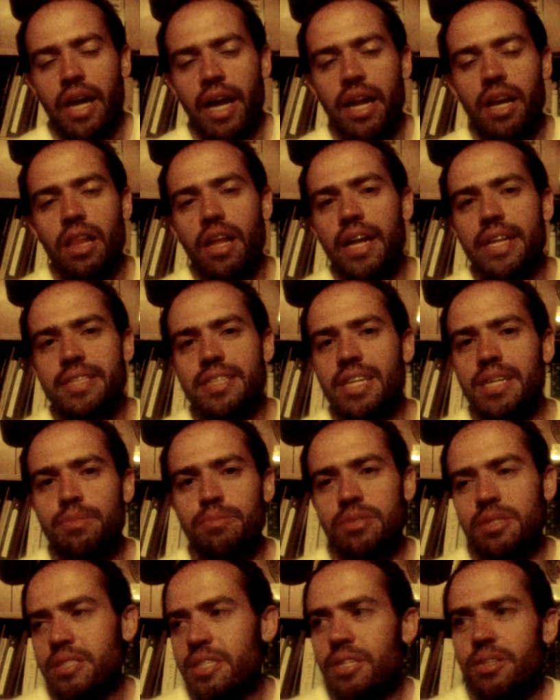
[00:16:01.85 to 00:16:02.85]
And a lot of
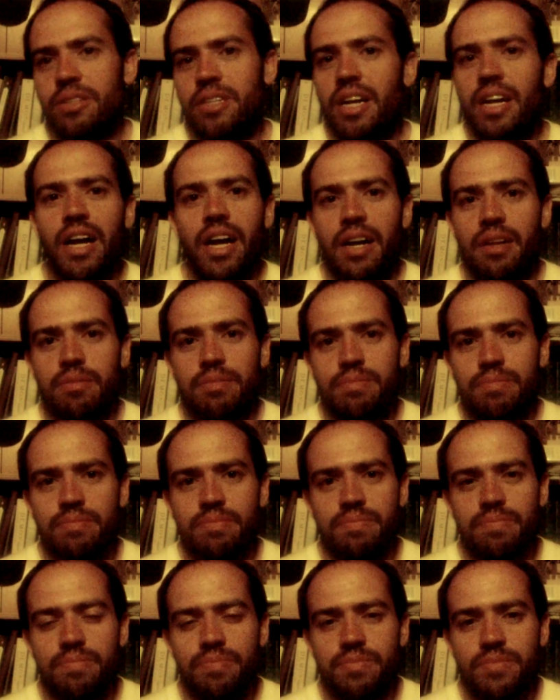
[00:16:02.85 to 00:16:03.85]
times they're not.
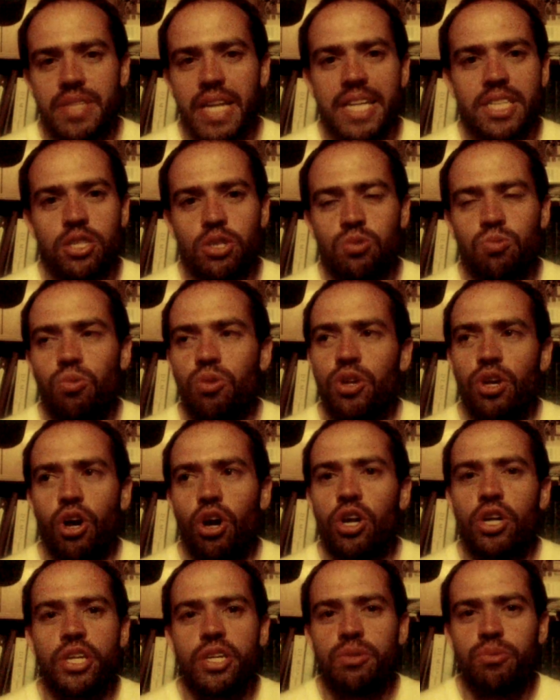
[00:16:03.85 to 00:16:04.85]
They just want to
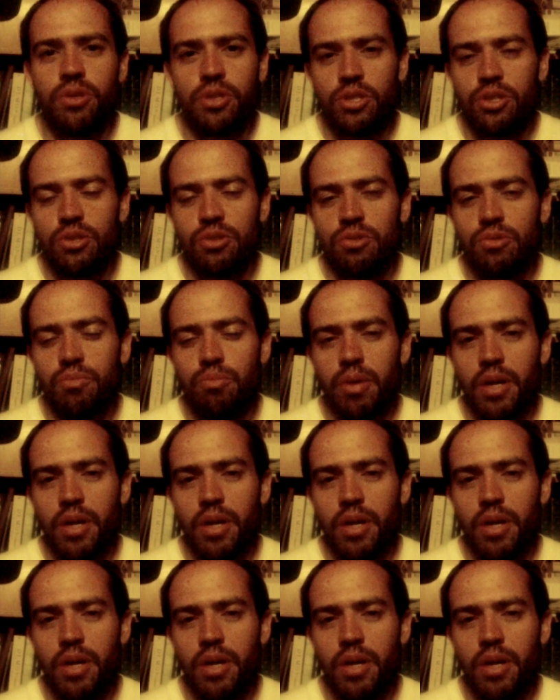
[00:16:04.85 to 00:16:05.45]
argue with you